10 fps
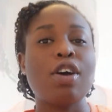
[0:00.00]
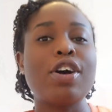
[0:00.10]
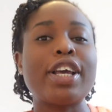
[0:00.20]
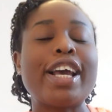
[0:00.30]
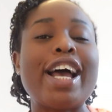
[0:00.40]

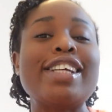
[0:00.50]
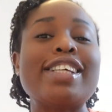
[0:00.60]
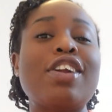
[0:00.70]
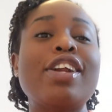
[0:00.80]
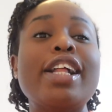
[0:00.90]
Okay guys,
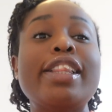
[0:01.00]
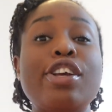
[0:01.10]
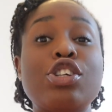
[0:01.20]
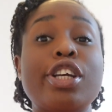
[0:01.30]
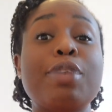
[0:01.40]
another
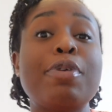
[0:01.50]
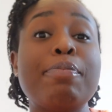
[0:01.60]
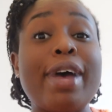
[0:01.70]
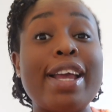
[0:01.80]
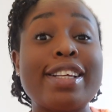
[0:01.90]
thing you should keep
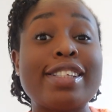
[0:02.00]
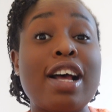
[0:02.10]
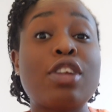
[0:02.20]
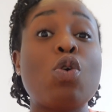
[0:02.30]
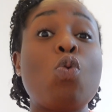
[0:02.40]
in mind is
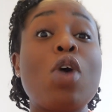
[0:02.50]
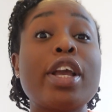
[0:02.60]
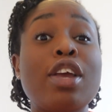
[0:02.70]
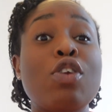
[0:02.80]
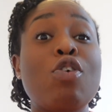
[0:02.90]
that
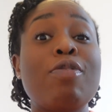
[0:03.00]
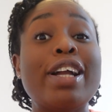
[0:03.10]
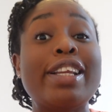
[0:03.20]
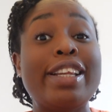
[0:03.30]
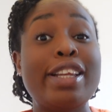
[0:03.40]
working over
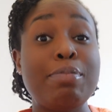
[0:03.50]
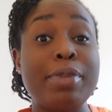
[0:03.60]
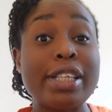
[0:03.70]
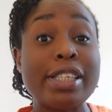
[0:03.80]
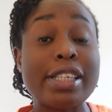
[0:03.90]
the
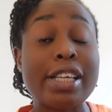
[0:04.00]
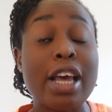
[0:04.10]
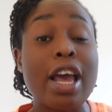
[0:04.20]
limit,